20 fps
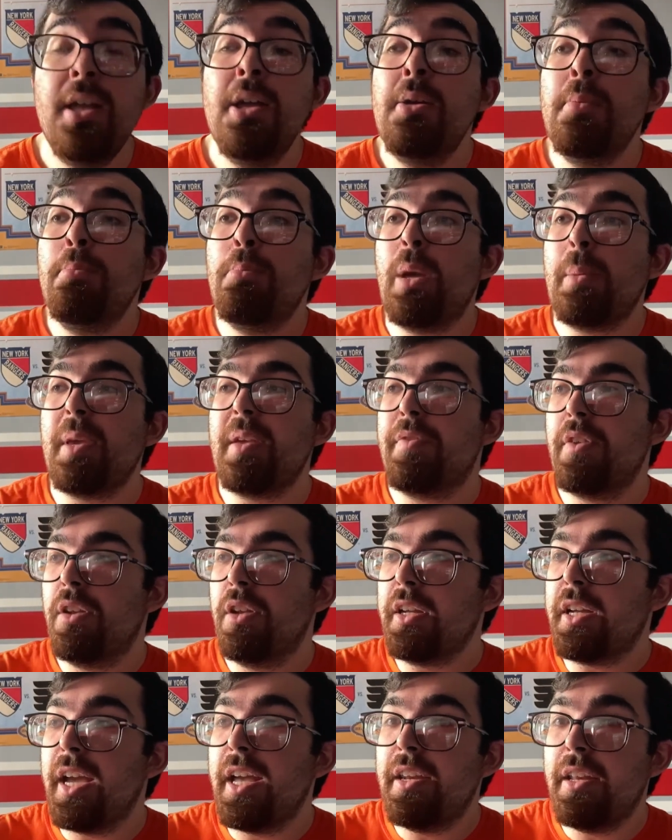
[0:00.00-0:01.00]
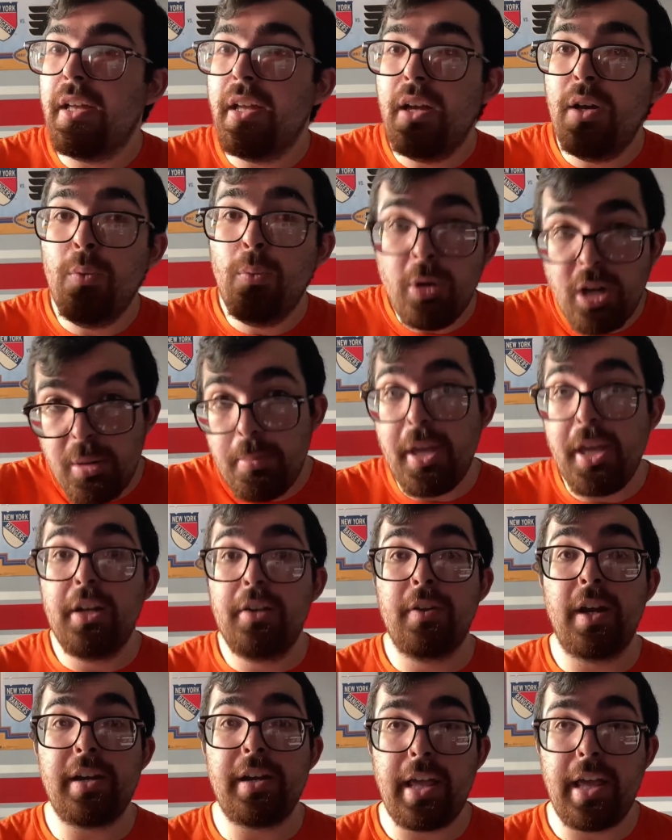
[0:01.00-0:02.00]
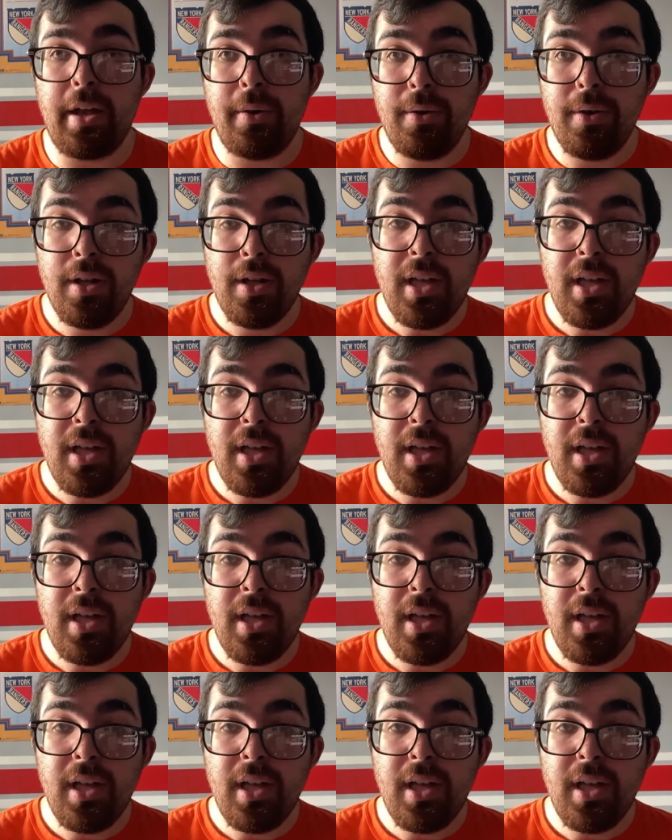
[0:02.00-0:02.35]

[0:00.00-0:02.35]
Maybe if you look at Winnipeg right now,